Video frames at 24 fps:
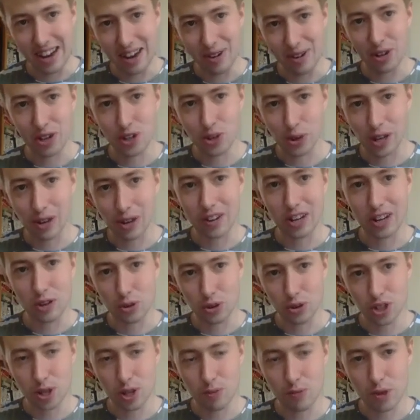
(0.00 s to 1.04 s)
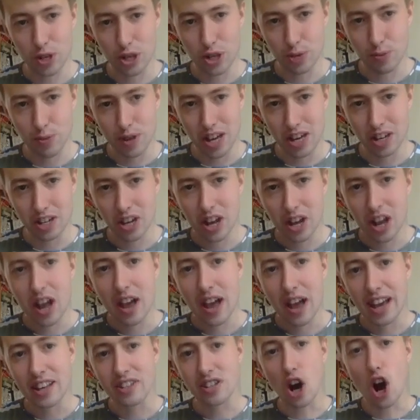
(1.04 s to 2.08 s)
which you're giving in your summary speech,
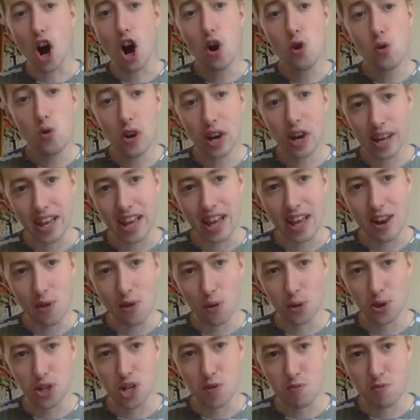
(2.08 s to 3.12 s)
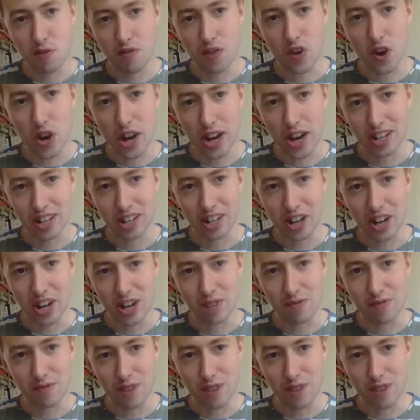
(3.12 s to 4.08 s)
is only in order to provide a kind of